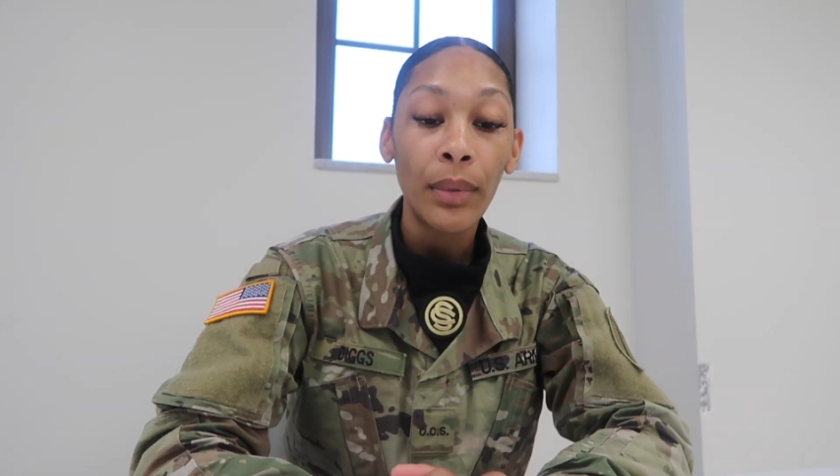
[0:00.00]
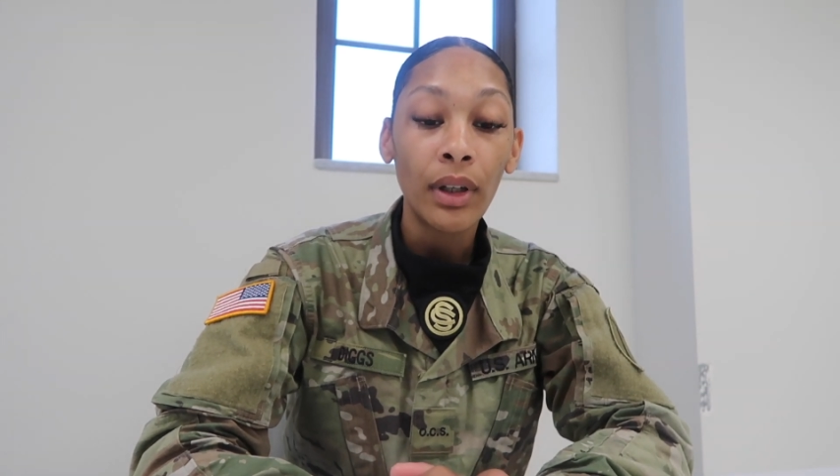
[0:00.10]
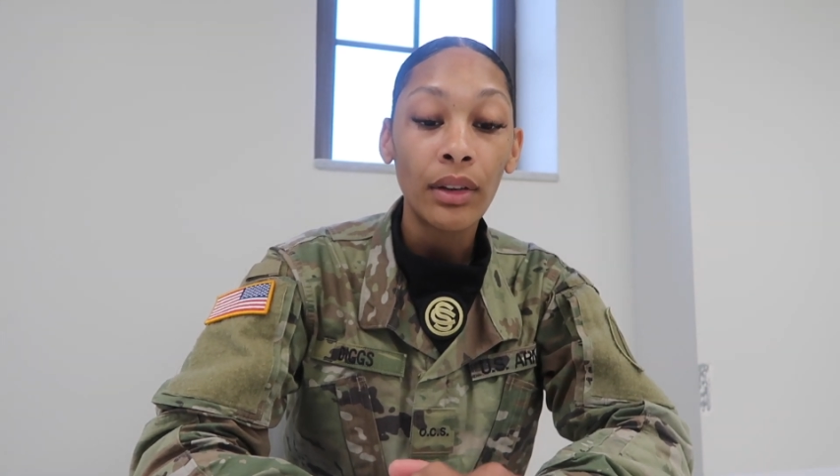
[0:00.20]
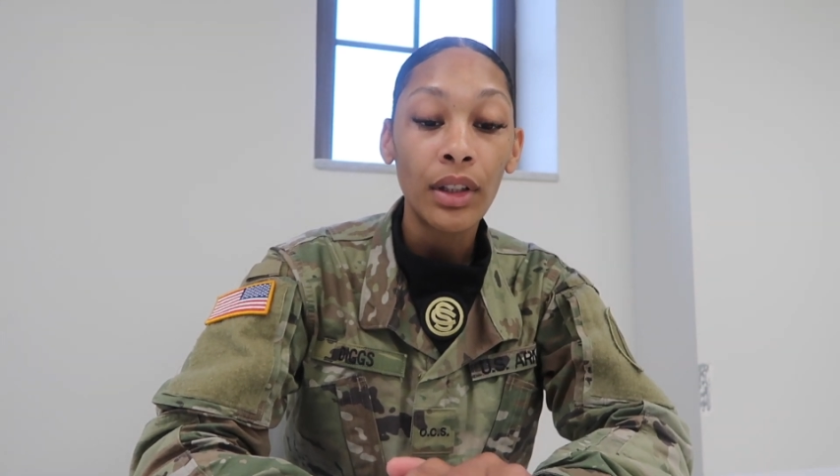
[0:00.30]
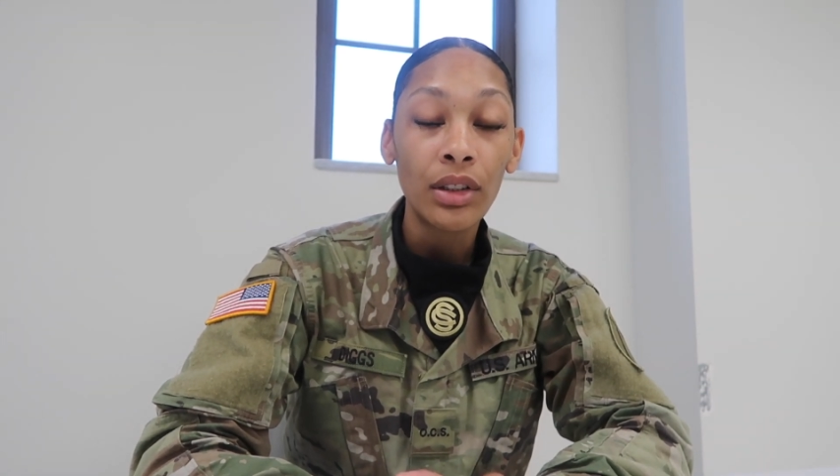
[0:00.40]

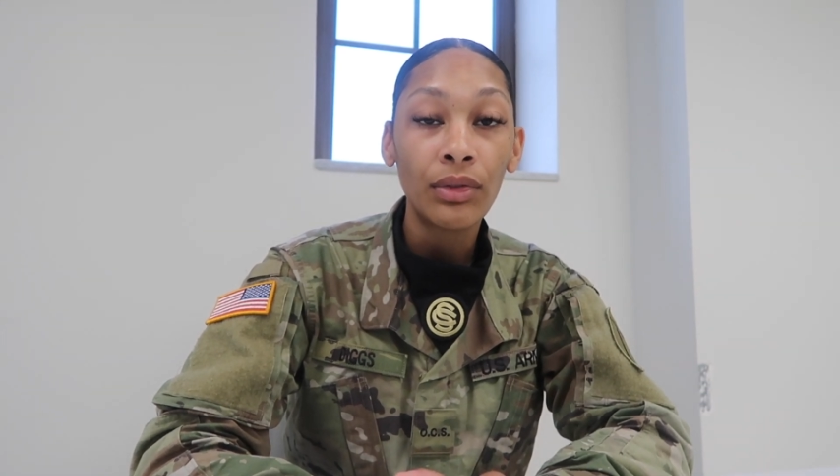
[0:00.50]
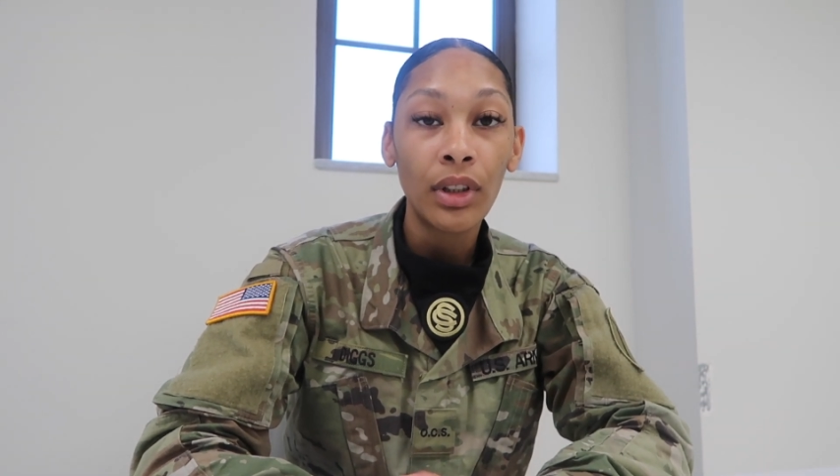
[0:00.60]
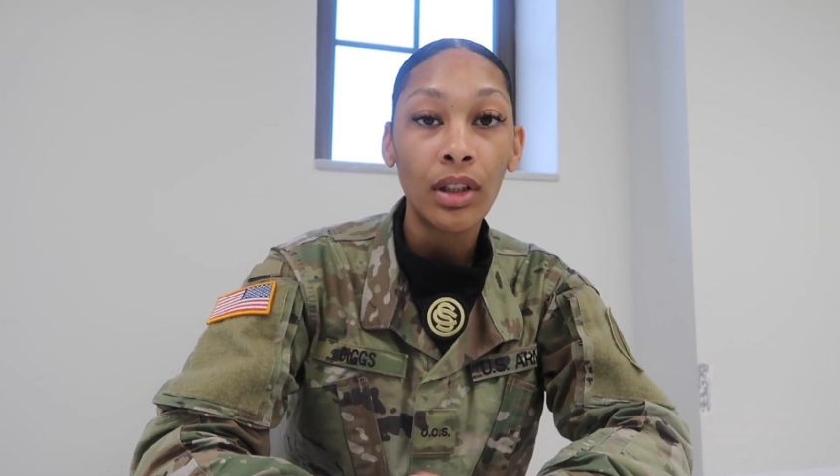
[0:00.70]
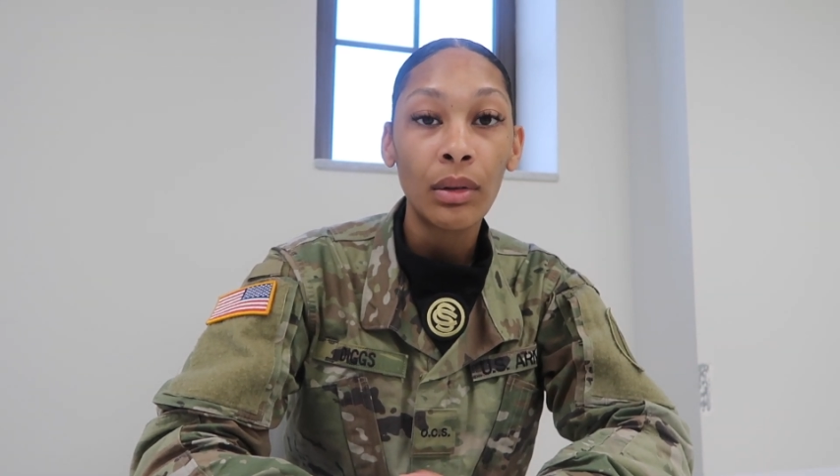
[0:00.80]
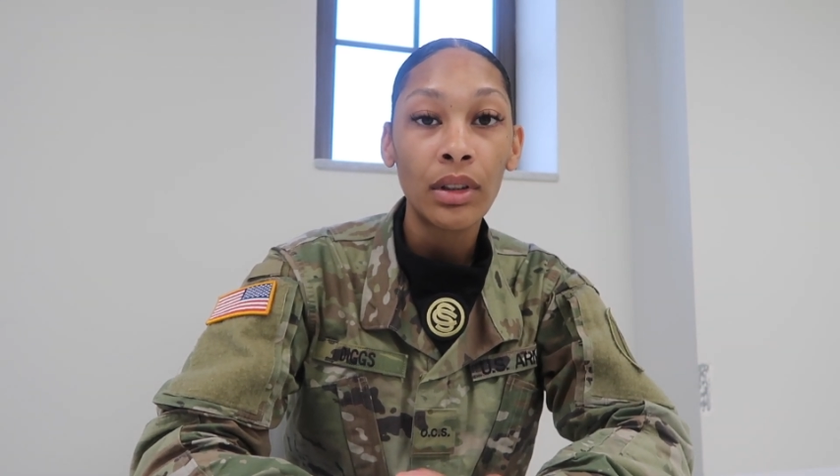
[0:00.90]
but this
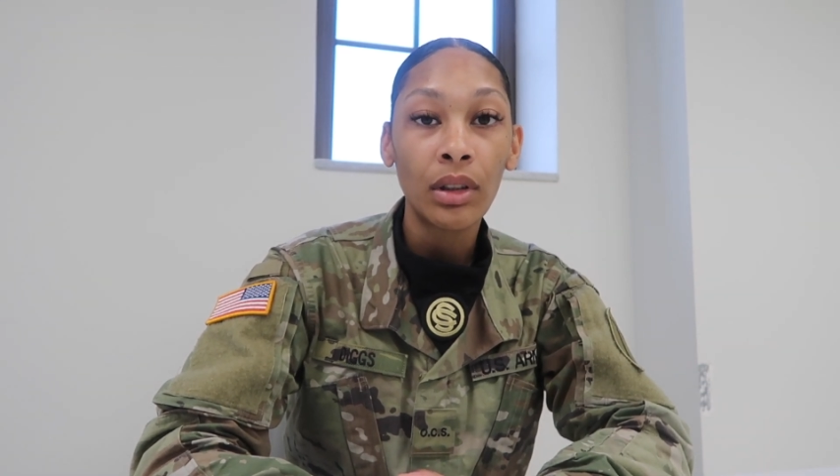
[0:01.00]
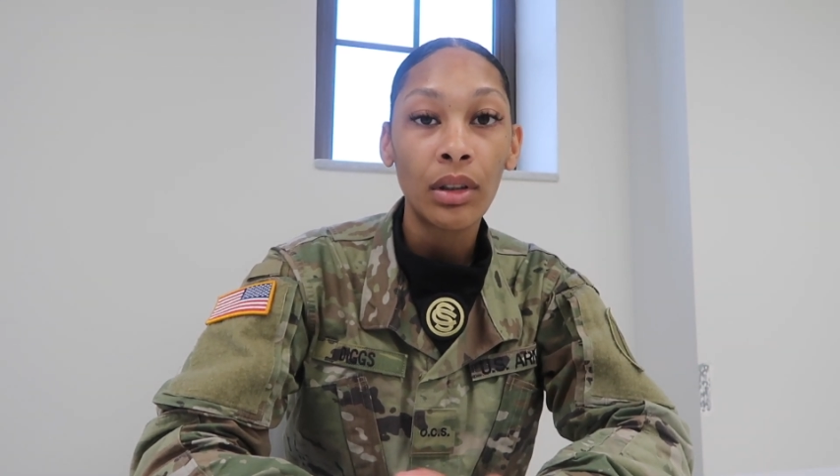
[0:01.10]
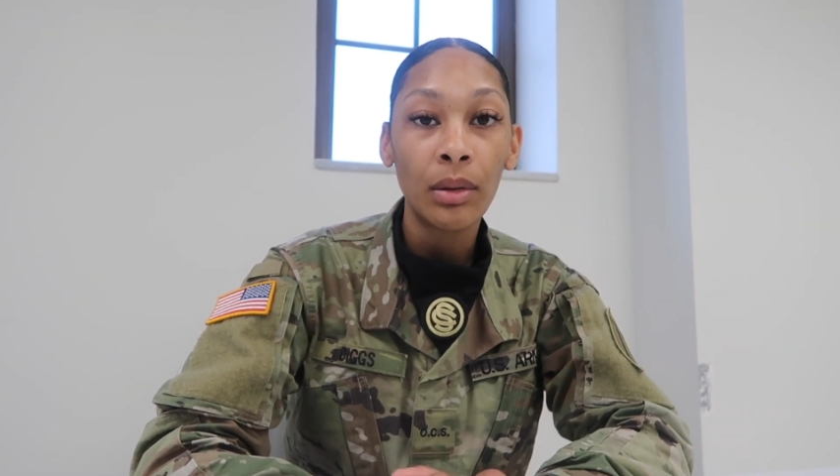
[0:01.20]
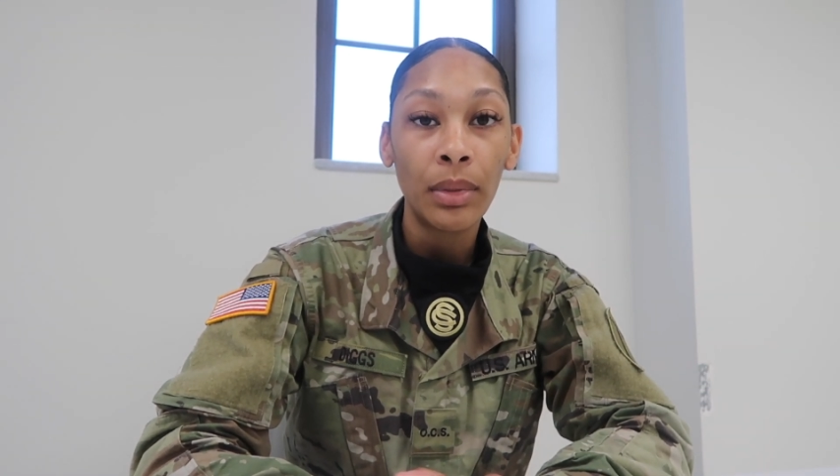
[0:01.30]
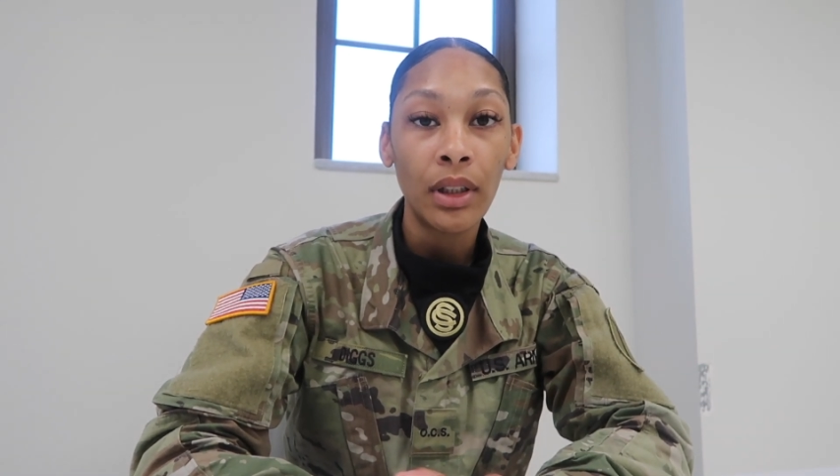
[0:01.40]
video is
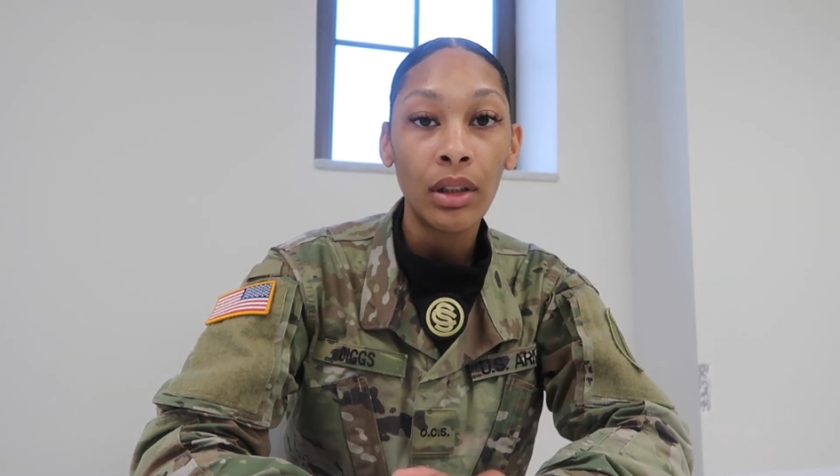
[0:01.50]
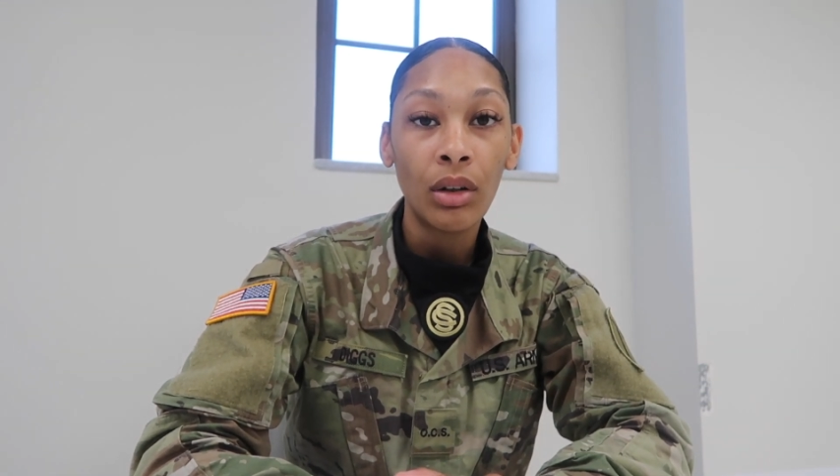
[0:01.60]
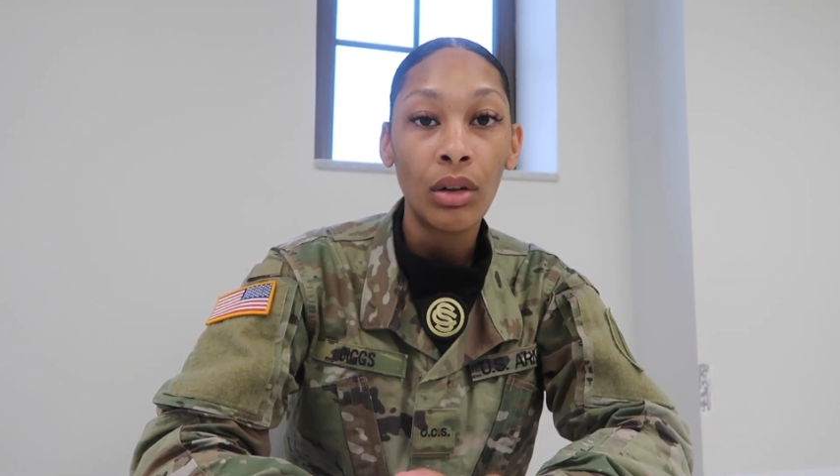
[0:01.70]
going to be